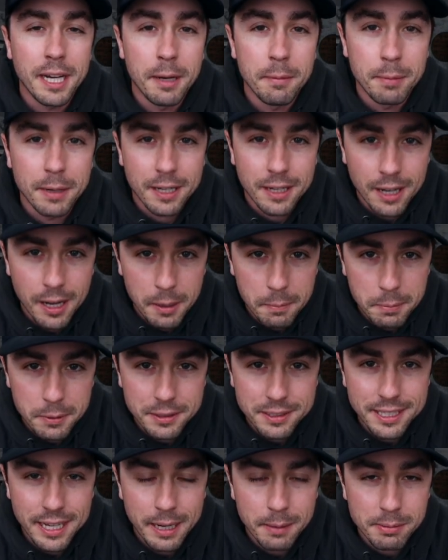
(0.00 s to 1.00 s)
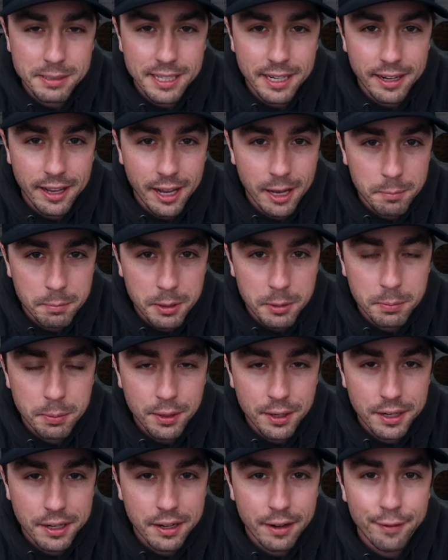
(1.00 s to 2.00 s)
up a couple tips that'll help you
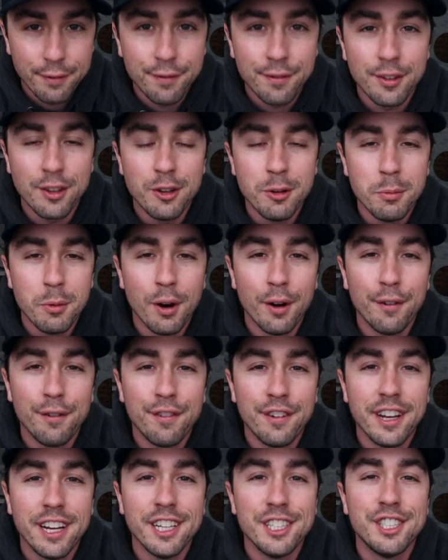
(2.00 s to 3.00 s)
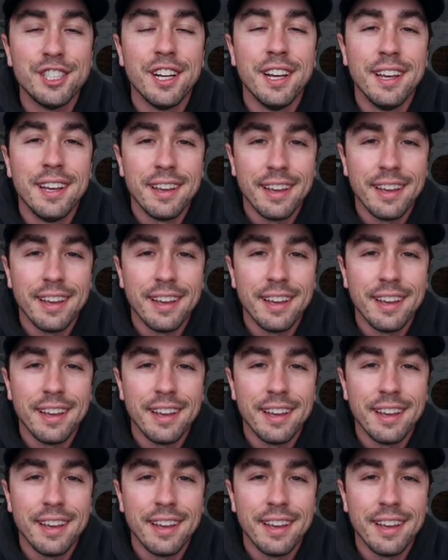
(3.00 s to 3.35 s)
put a few more fish